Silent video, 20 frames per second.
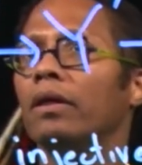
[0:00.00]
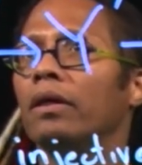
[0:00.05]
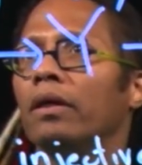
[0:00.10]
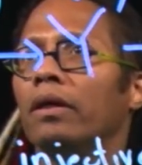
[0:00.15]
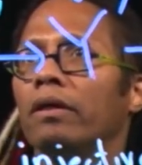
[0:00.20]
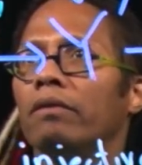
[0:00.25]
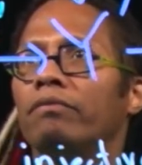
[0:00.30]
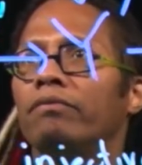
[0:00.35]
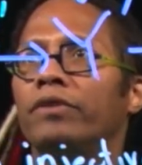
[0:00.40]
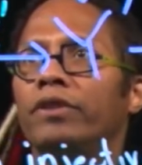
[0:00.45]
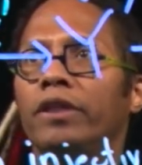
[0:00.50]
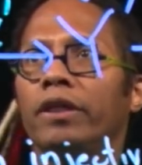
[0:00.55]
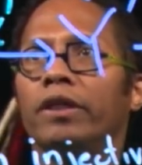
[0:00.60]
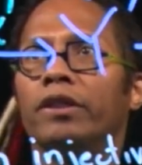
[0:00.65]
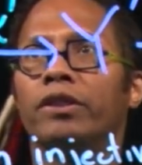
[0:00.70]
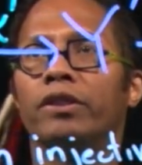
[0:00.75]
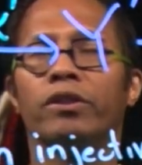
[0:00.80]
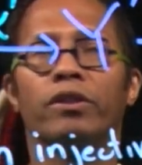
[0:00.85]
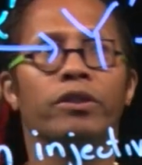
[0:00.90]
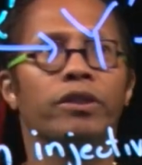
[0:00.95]
if G
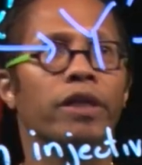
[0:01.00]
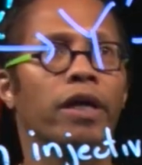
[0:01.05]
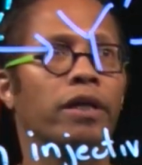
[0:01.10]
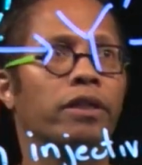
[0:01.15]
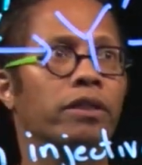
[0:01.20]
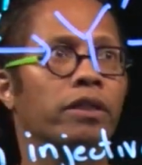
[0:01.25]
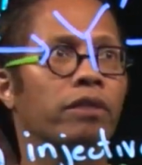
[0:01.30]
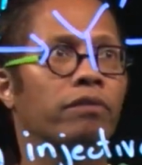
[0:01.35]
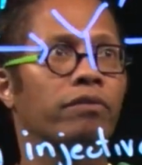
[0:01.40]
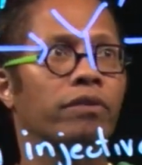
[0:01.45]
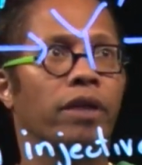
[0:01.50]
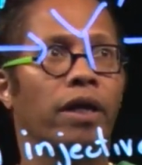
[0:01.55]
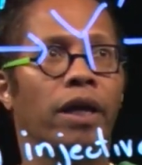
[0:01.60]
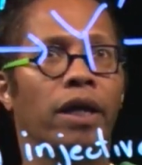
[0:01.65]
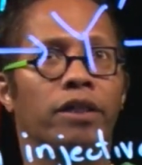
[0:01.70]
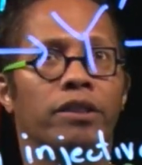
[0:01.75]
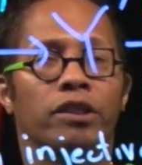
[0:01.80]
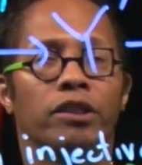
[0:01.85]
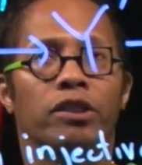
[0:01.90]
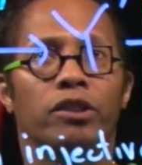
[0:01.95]
is surjective and
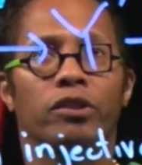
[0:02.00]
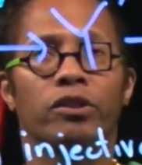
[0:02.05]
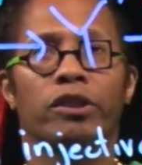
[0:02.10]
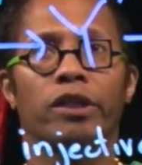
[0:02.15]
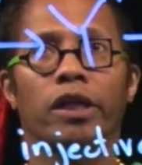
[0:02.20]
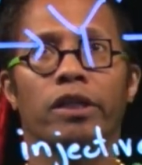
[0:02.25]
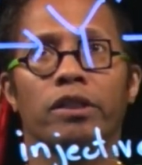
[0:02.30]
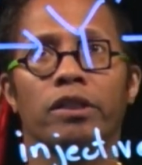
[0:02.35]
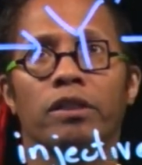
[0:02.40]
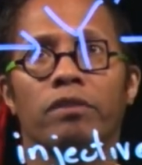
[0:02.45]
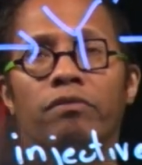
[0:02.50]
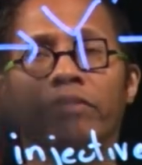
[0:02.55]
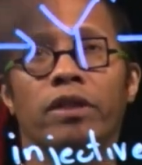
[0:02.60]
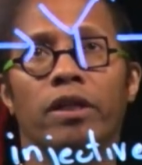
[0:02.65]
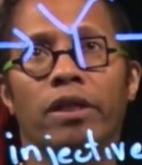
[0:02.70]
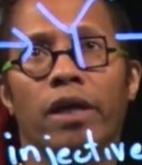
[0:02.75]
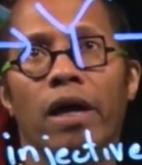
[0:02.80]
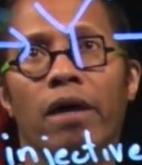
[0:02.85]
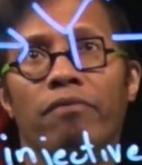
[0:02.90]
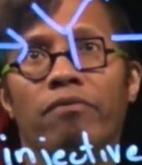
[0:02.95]
H is surjective,
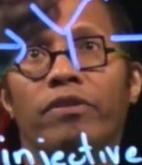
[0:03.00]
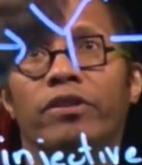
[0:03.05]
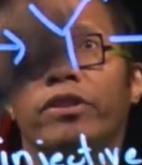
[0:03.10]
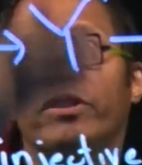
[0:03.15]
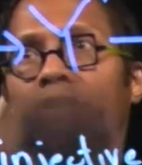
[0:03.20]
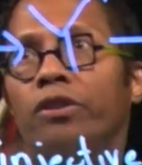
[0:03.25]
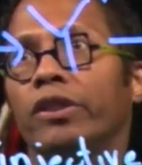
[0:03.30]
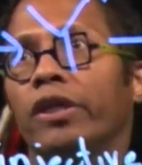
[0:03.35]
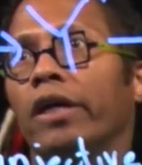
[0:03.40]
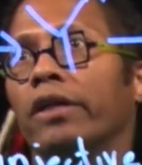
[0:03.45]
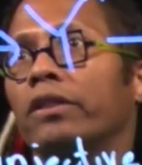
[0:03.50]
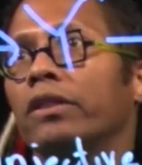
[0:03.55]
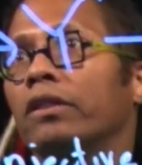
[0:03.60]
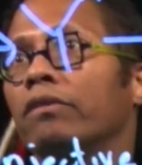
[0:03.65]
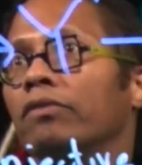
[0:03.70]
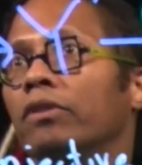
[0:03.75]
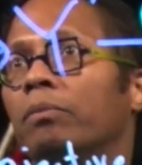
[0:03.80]
then F is surjective.